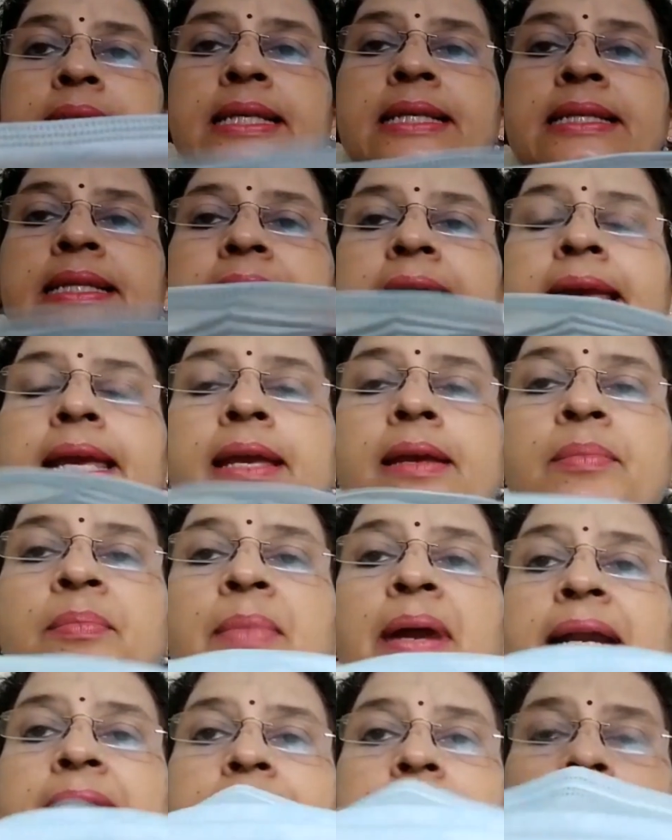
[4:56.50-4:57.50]
This is the
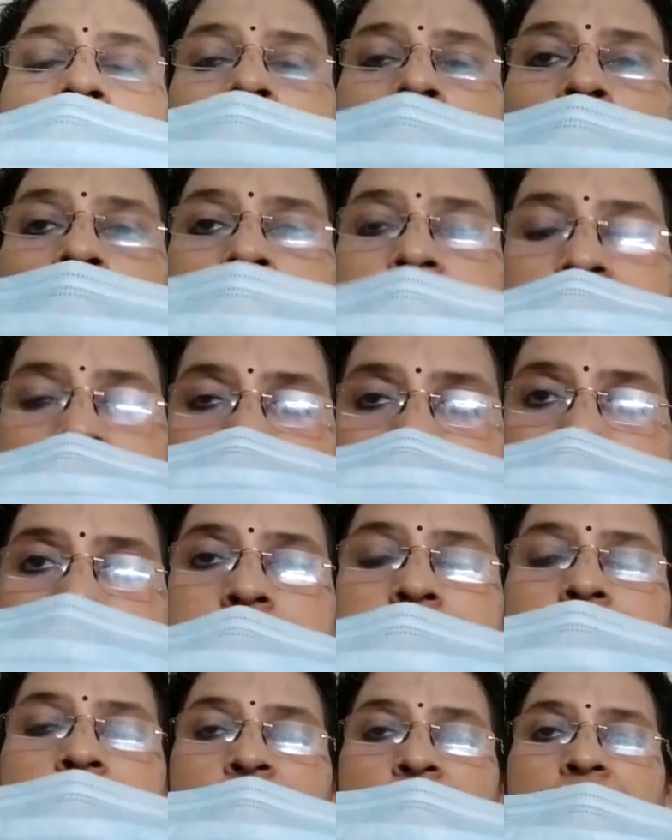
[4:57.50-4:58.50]
medical or the
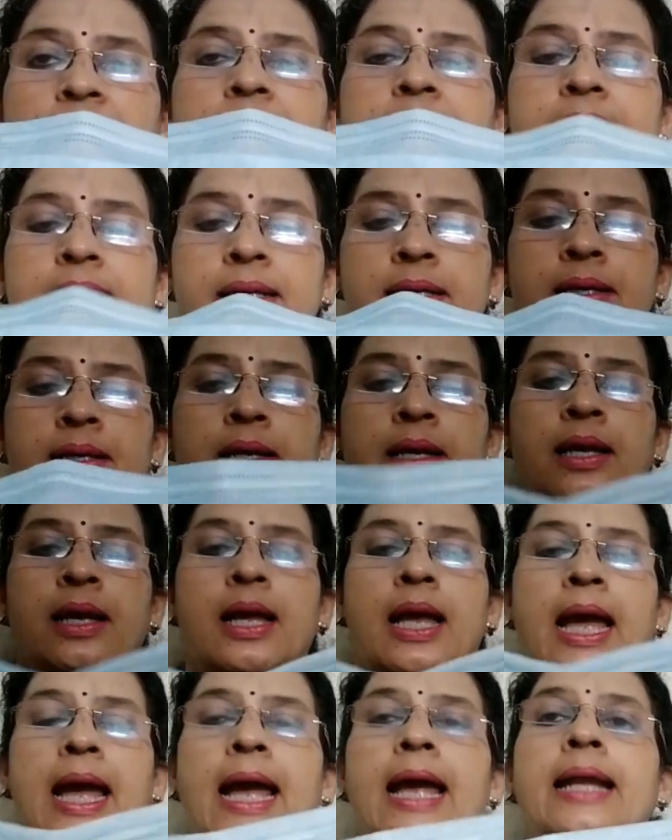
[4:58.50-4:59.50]
surgical mask
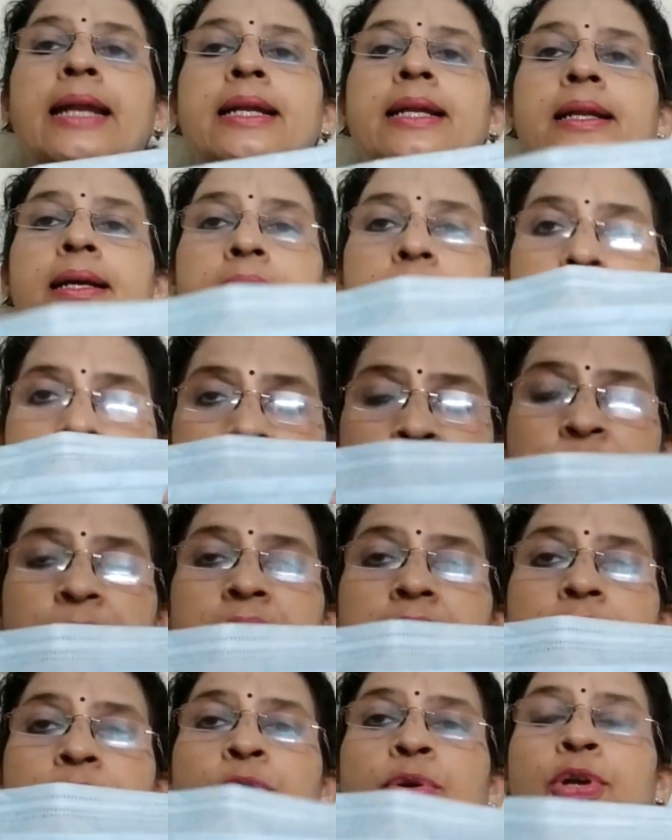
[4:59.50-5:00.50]
and
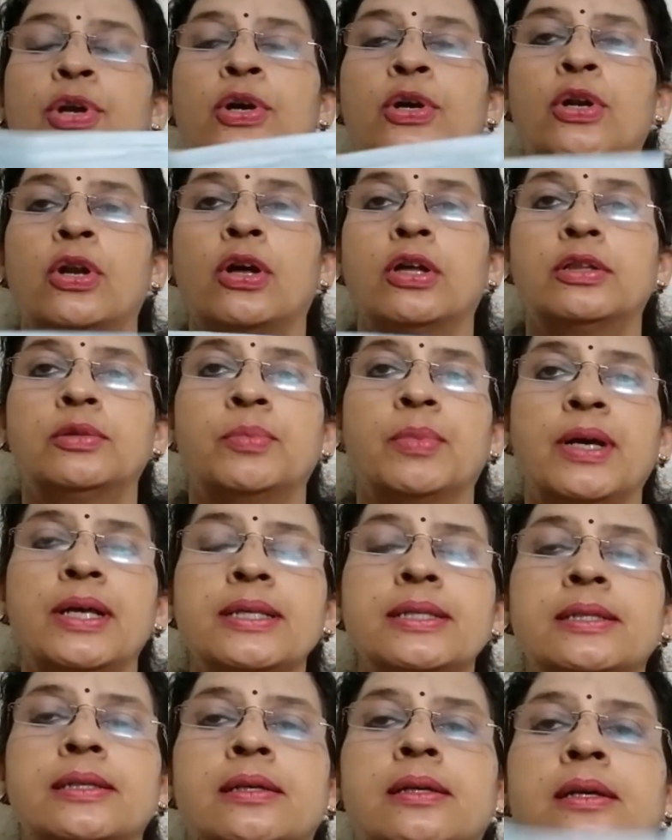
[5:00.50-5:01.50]
similar to your cloth
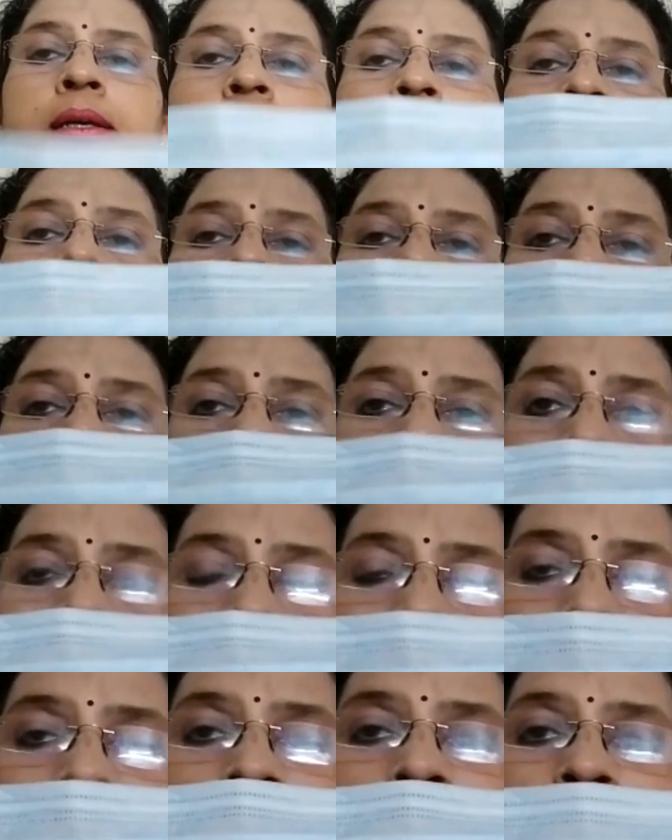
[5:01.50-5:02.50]
mask, do
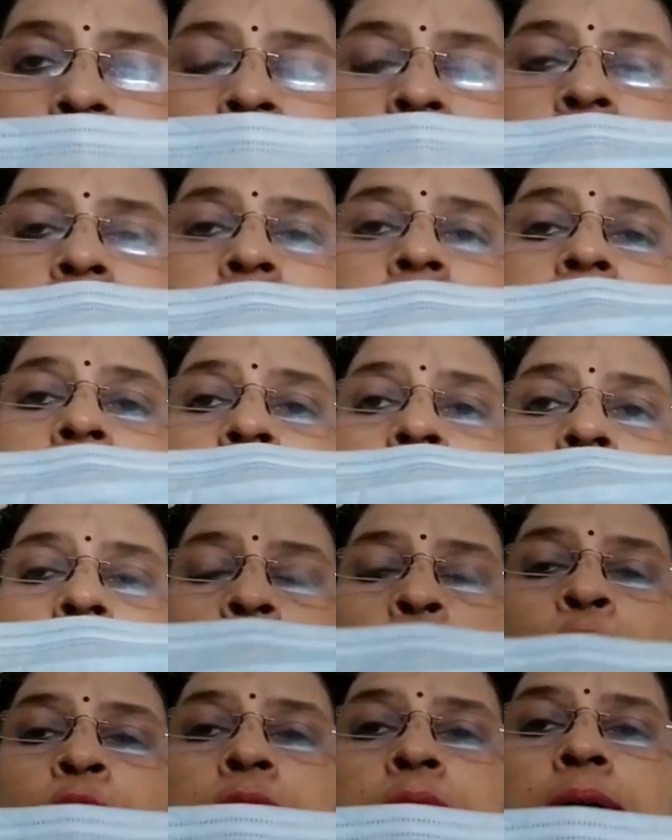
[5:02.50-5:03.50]
not touch the
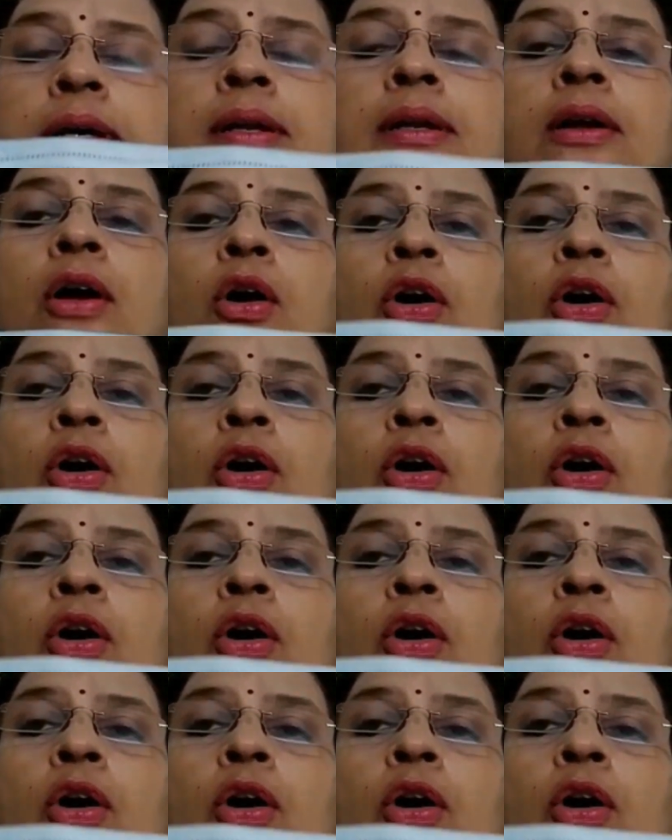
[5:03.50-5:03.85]
outer